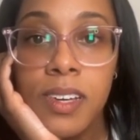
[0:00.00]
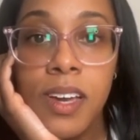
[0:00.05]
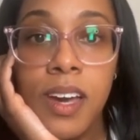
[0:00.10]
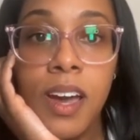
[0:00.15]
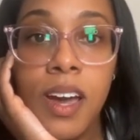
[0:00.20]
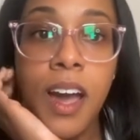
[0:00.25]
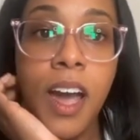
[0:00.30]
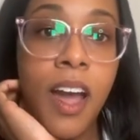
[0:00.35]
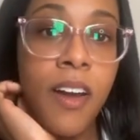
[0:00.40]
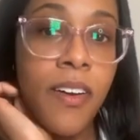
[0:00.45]

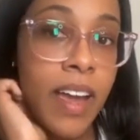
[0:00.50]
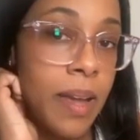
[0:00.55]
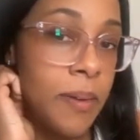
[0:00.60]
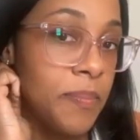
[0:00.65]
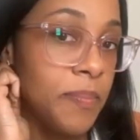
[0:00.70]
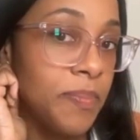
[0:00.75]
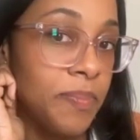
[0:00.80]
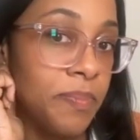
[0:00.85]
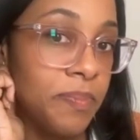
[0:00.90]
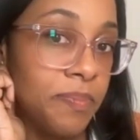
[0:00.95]
All right.
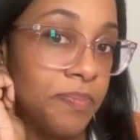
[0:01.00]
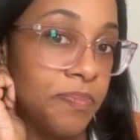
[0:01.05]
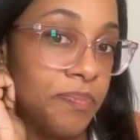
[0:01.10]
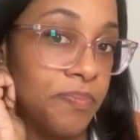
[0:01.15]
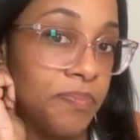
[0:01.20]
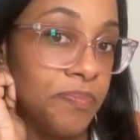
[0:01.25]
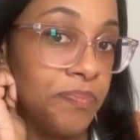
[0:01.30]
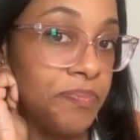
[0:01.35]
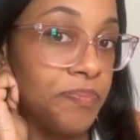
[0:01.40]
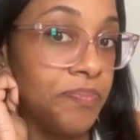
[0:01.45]

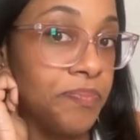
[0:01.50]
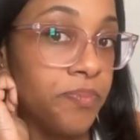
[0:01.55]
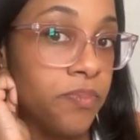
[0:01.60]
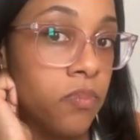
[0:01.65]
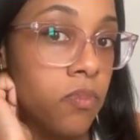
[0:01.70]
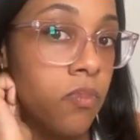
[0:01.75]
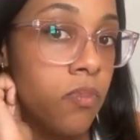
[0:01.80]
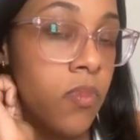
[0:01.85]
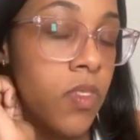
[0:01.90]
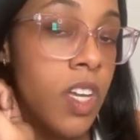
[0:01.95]

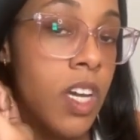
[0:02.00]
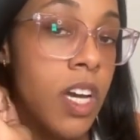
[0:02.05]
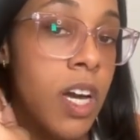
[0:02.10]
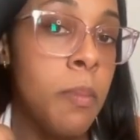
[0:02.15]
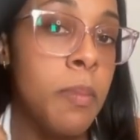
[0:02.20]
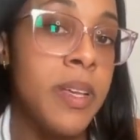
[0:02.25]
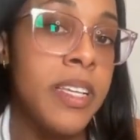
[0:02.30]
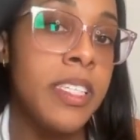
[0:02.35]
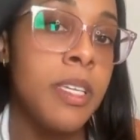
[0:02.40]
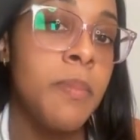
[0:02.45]
A
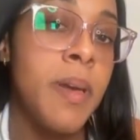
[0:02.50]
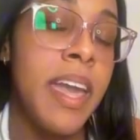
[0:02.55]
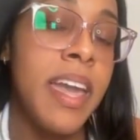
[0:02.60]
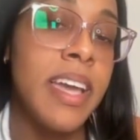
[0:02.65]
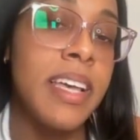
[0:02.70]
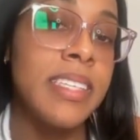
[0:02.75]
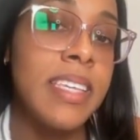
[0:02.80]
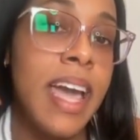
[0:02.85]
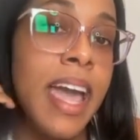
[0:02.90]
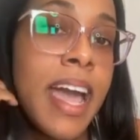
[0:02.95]
BCBA
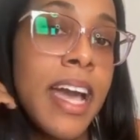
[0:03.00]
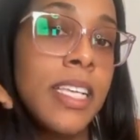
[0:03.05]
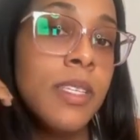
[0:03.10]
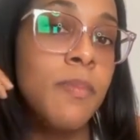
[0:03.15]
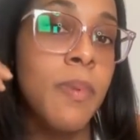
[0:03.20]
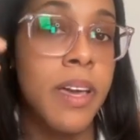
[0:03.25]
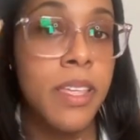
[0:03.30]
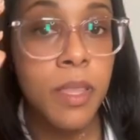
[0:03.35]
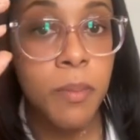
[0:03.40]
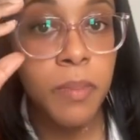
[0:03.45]
is asked
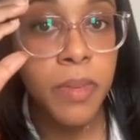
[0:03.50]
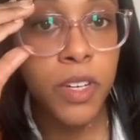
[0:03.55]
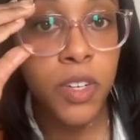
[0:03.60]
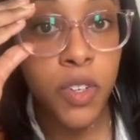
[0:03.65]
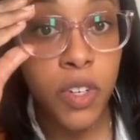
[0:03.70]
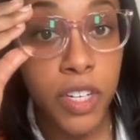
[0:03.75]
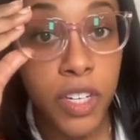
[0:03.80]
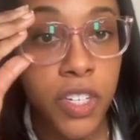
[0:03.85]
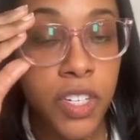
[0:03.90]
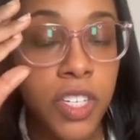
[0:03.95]
by the
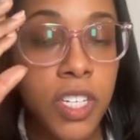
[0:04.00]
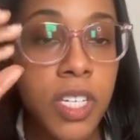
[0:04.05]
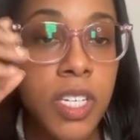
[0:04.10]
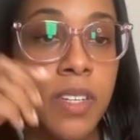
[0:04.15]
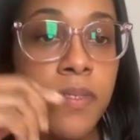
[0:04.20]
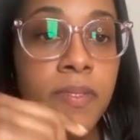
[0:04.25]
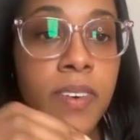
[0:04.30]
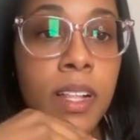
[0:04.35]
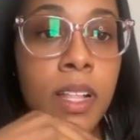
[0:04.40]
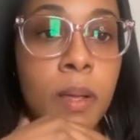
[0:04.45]
administration to
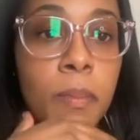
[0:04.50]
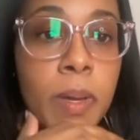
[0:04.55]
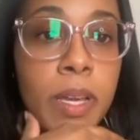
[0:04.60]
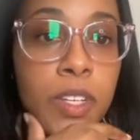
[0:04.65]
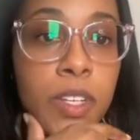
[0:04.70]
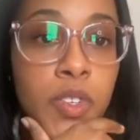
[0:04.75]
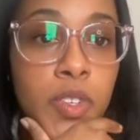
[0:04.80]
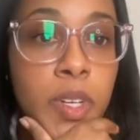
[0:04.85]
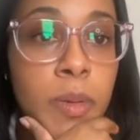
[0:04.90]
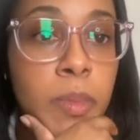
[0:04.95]
develop a
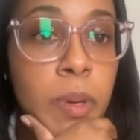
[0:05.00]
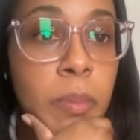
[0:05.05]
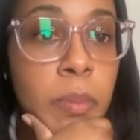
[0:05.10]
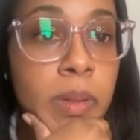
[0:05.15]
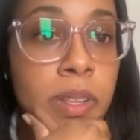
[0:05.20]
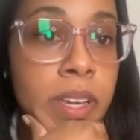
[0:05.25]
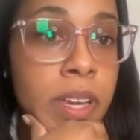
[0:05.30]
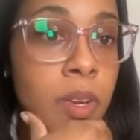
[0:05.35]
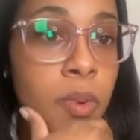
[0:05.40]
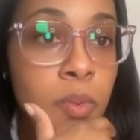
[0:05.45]
treatment
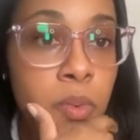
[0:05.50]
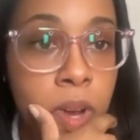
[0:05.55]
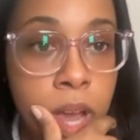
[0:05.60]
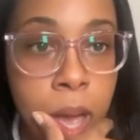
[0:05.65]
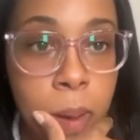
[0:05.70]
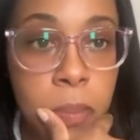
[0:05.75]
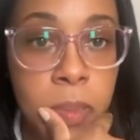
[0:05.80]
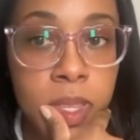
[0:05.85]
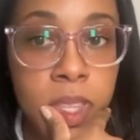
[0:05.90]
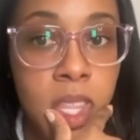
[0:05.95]
plan
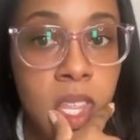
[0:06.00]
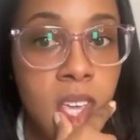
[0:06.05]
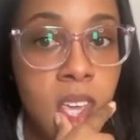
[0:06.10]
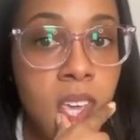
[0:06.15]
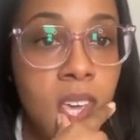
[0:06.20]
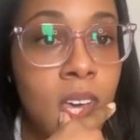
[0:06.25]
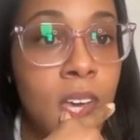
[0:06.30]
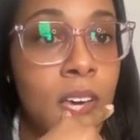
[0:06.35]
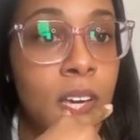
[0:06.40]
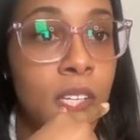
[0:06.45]

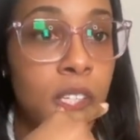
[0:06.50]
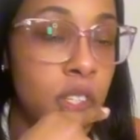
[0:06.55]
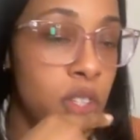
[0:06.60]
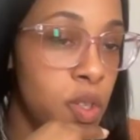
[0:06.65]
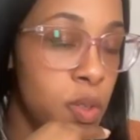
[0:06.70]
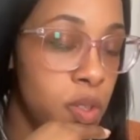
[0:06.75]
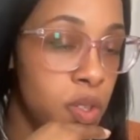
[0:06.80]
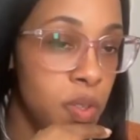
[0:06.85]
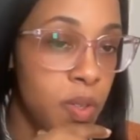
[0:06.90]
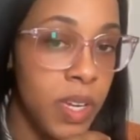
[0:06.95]
rapidly
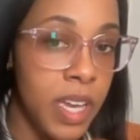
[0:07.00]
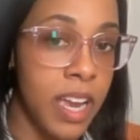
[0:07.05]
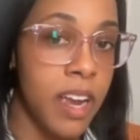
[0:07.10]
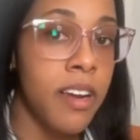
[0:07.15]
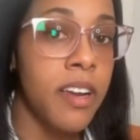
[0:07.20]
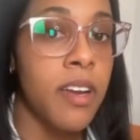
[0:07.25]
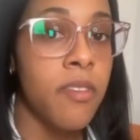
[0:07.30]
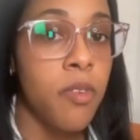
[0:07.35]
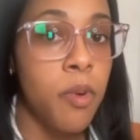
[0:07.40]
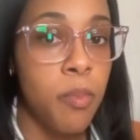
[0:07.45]
due to
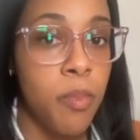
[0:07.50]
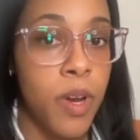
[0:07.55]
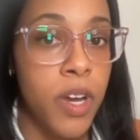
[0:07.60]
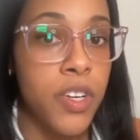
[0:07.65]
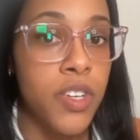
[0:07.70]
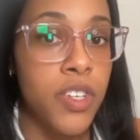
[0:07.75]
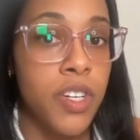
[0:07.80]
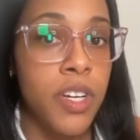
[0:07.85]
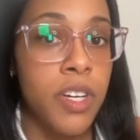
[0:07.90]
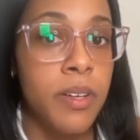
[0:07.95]
caregiver
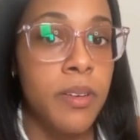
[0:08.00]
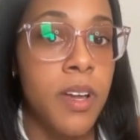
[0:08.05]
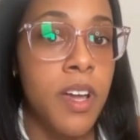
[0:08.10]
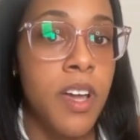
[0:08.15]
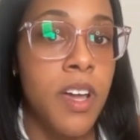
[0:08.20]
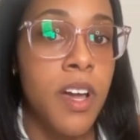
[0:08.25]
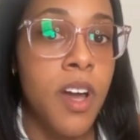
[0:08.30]
pressure.